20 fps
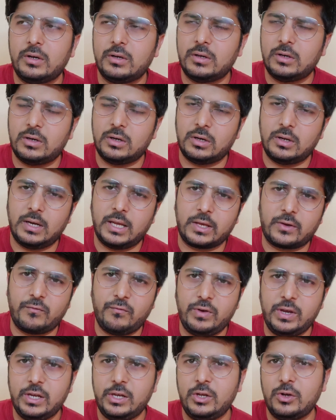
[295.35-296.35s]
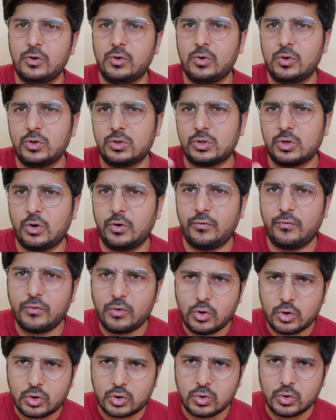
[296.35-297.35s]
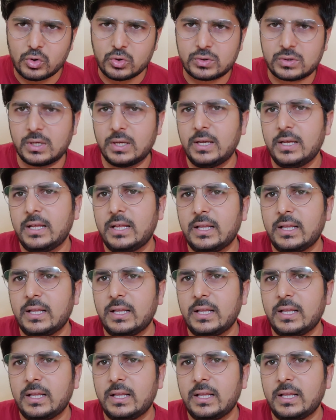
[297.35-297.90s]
like videos or photos,